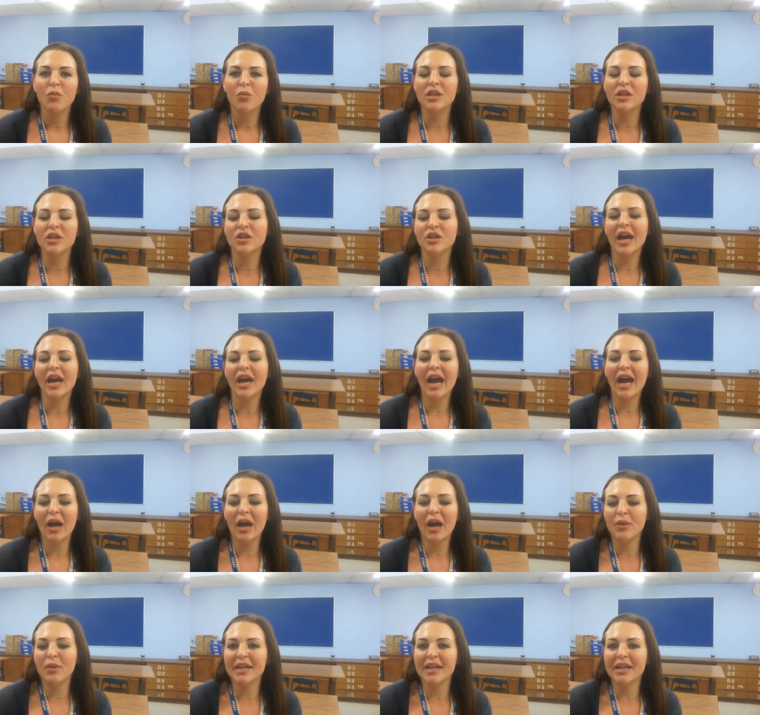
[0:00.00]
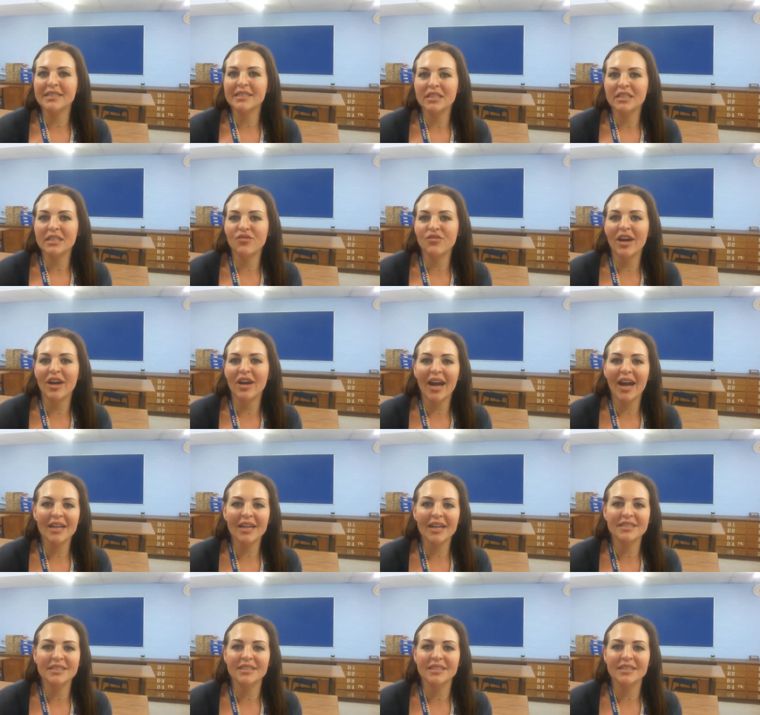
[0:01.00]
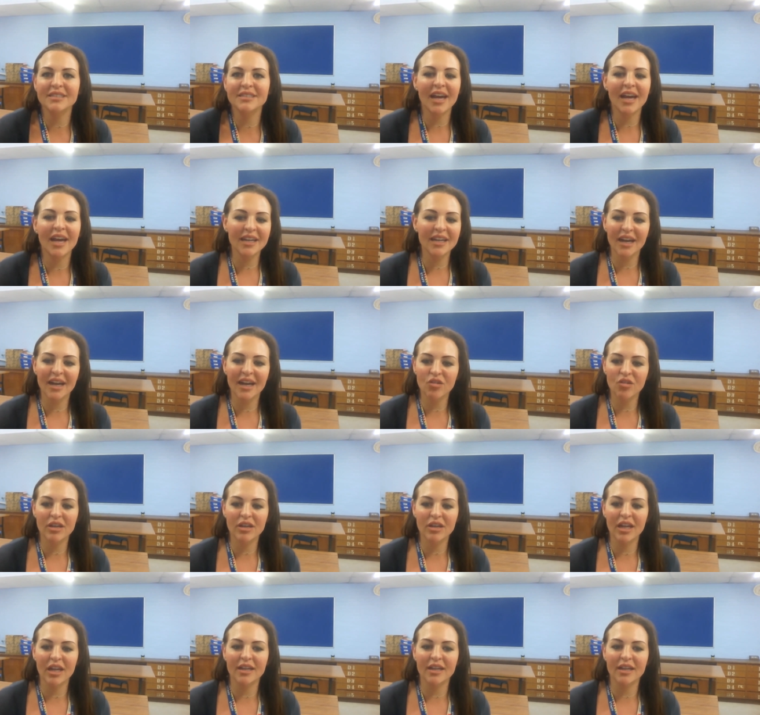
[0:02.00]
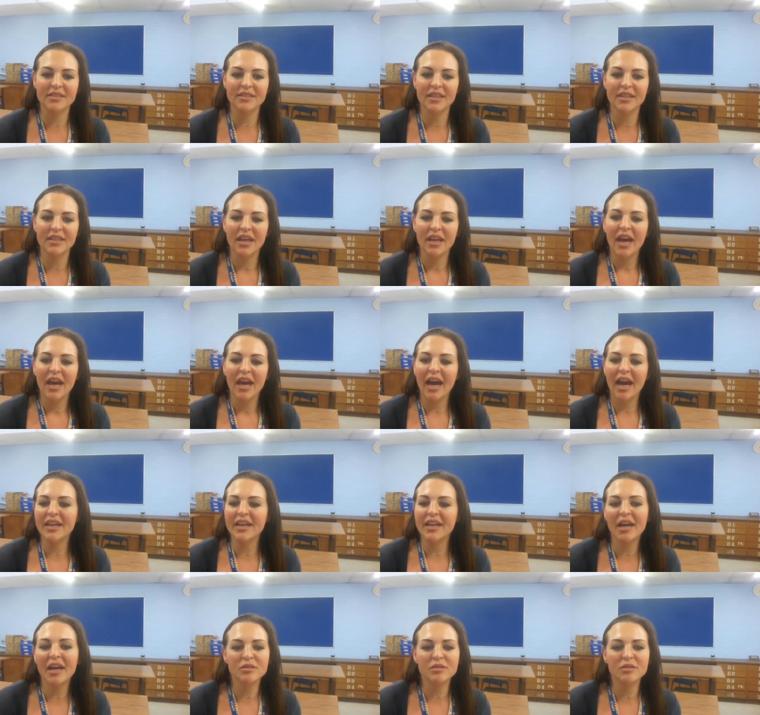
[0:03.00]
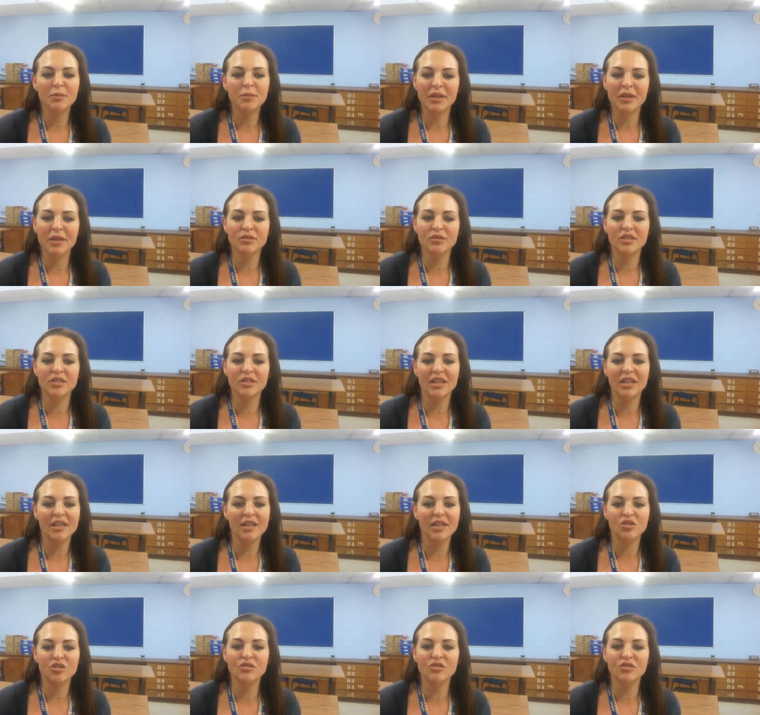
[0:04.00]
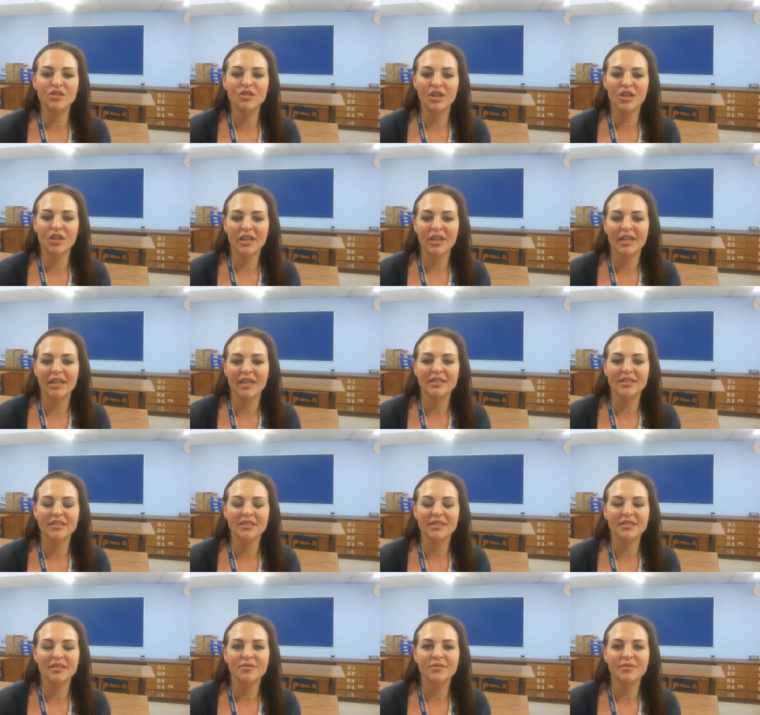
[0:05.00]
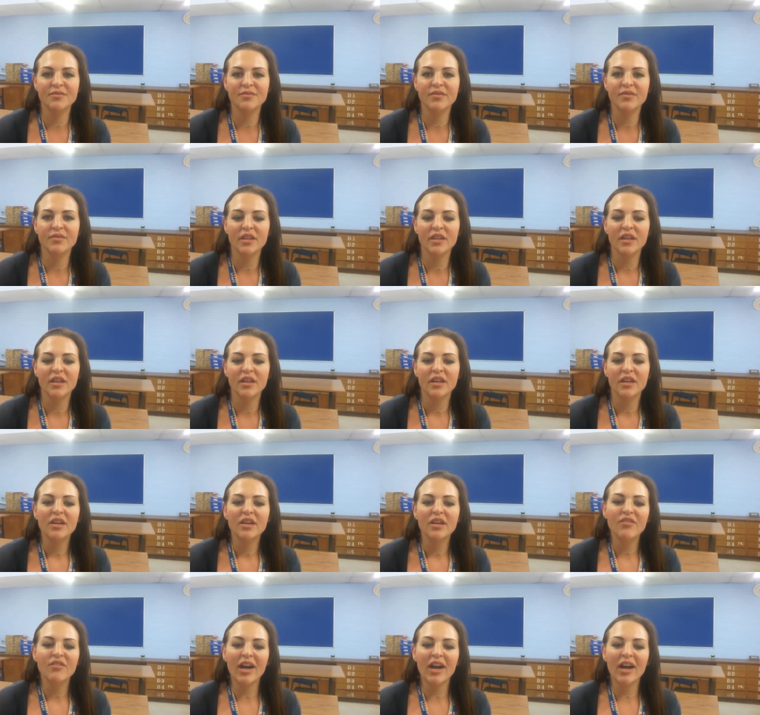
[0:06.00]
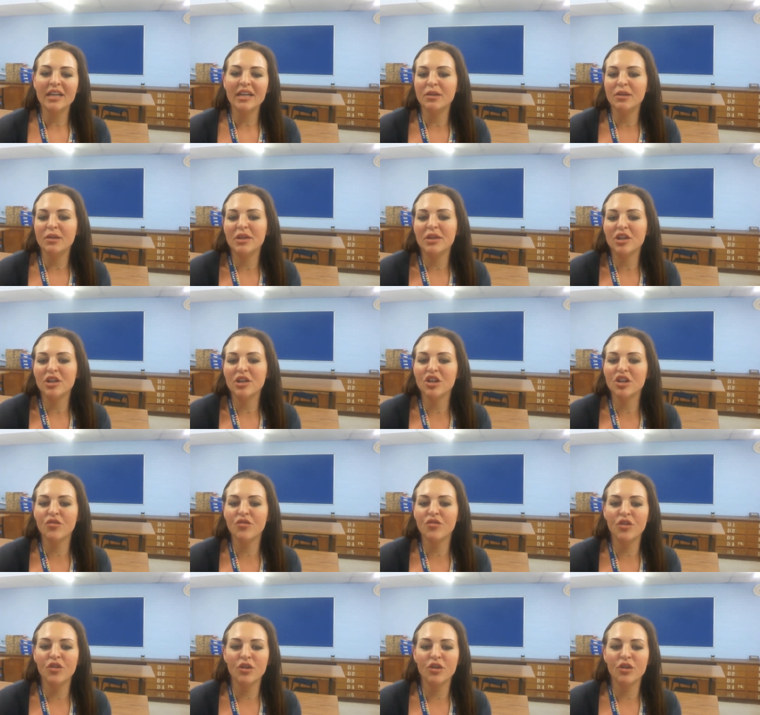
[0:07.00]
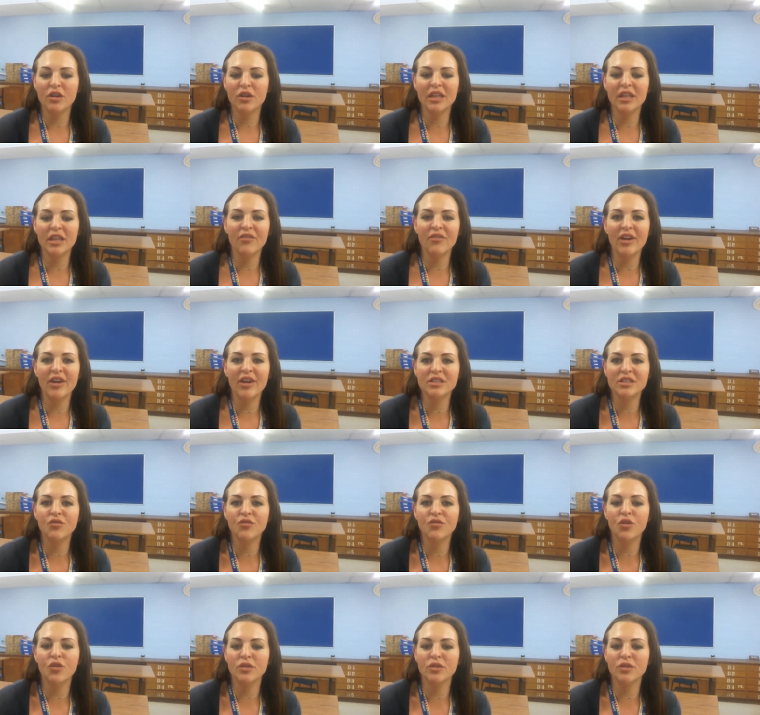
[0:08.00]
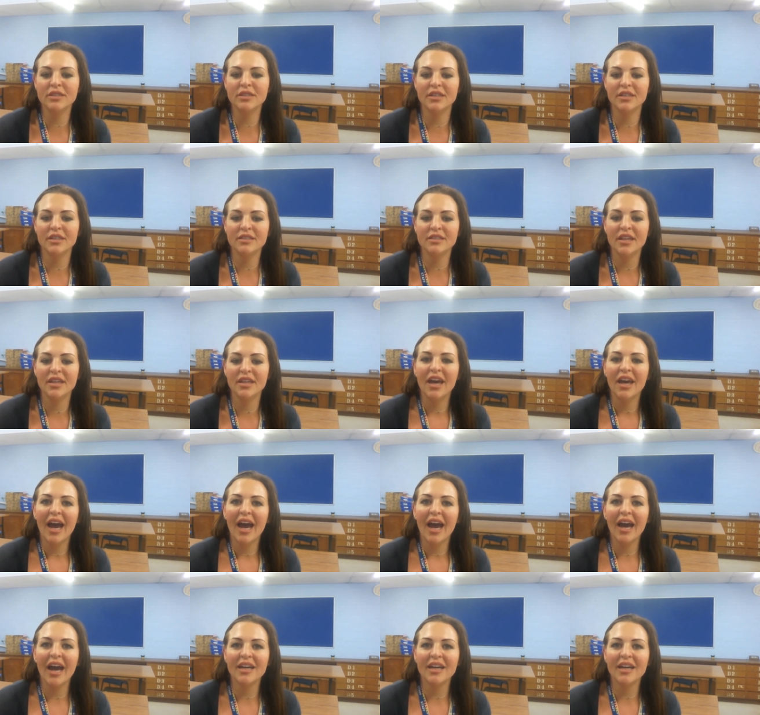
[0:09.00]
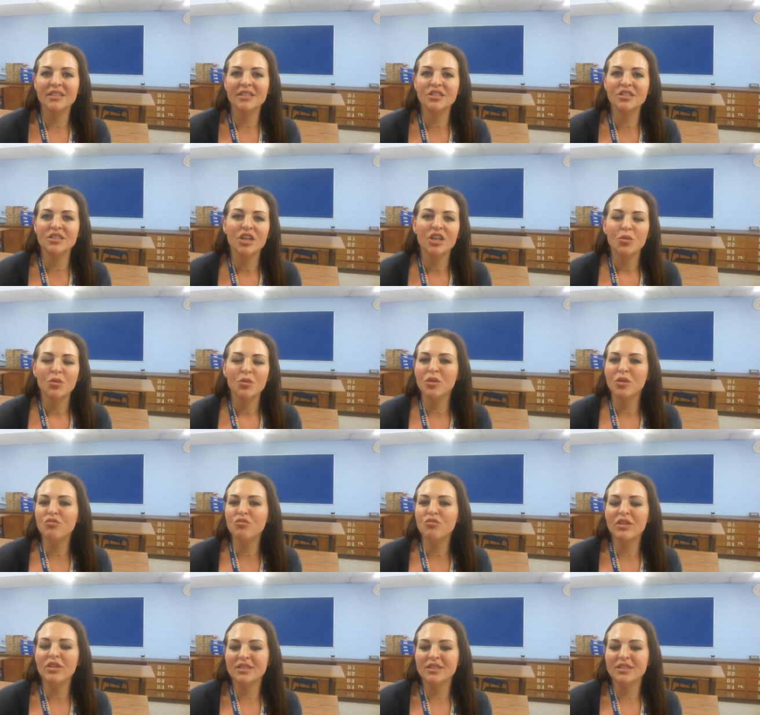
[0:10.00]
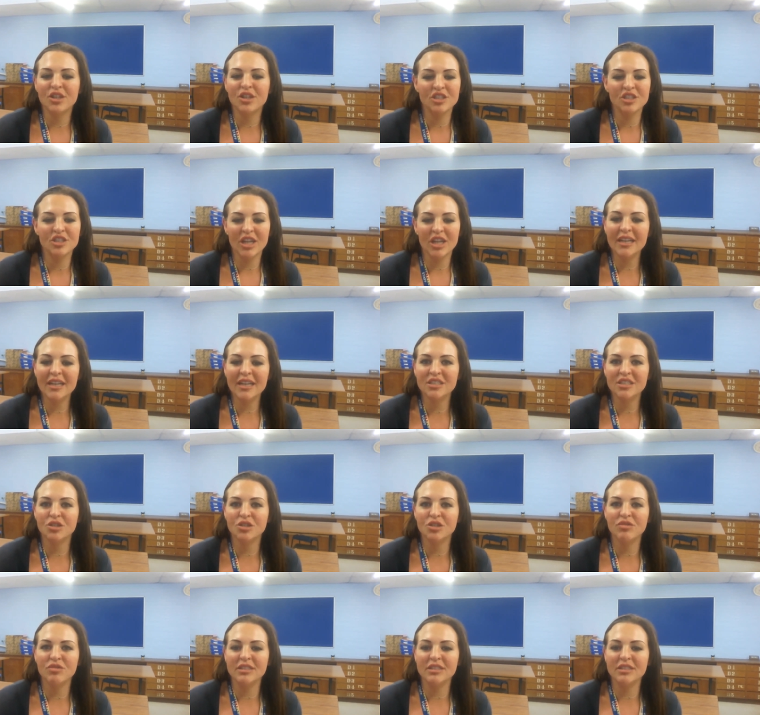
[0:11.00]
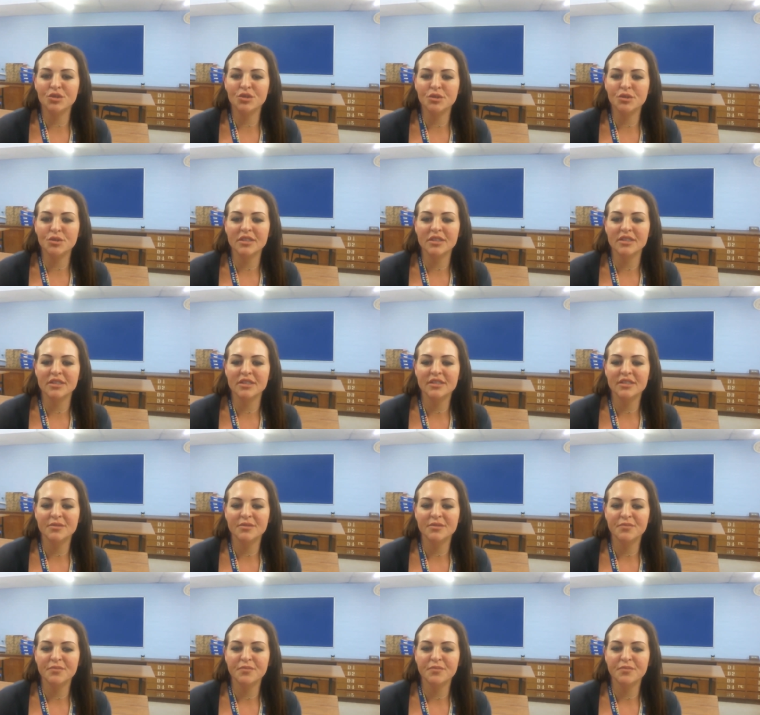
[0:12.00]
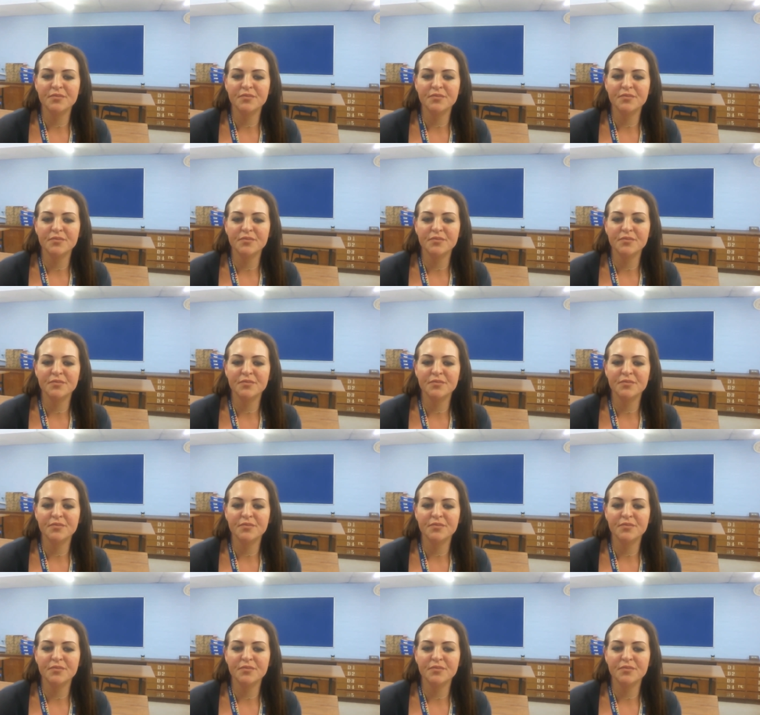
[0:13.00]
We look at how we identify acids and alkalis and how to build electrical circuits. Finally, we look at the, the effect of forces and we research energy resources.